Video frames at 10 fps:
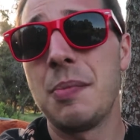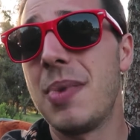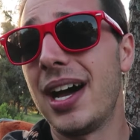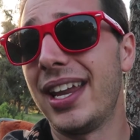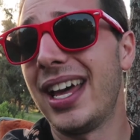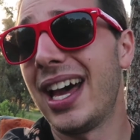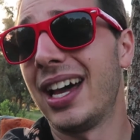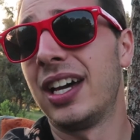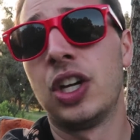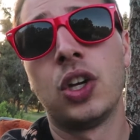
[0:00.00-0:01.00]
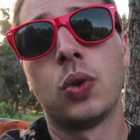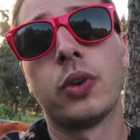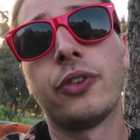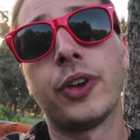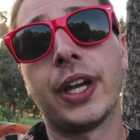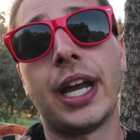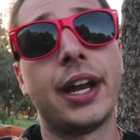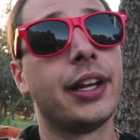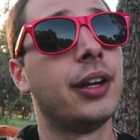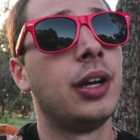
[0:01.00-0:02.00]
But we're freaking
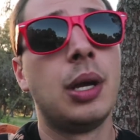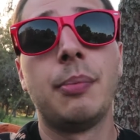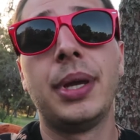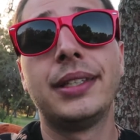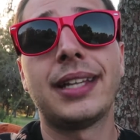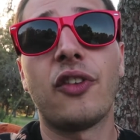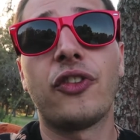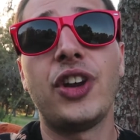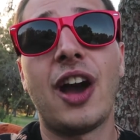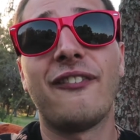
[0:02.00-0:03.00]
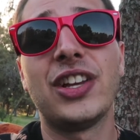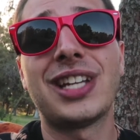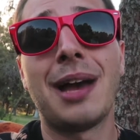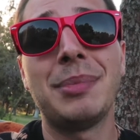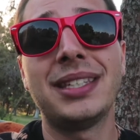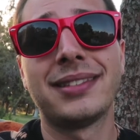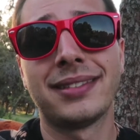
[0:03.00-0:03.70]
out of here. Peace out for now, fish homies.